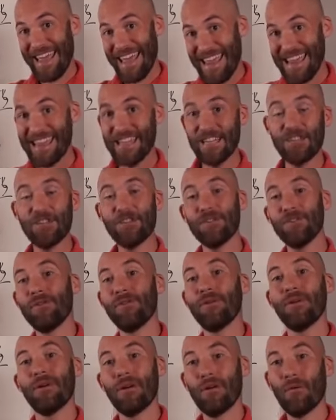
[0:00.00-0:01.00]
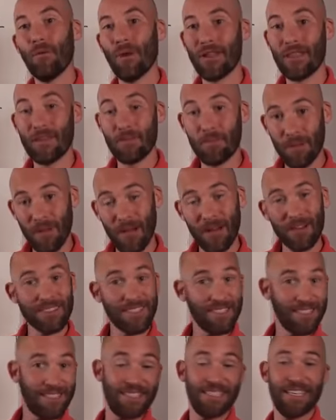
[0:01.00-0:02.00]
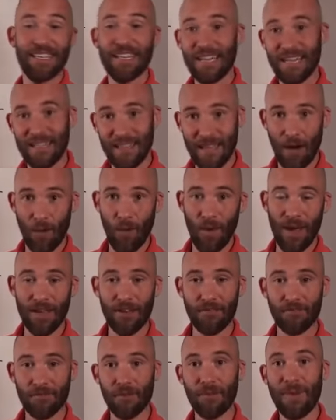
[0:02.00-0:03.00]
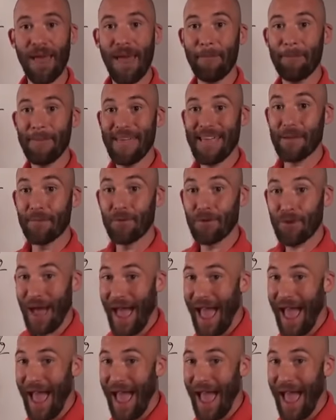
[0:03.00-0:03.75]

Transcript: into one of the plugs that's sitting in that waiting room and be able to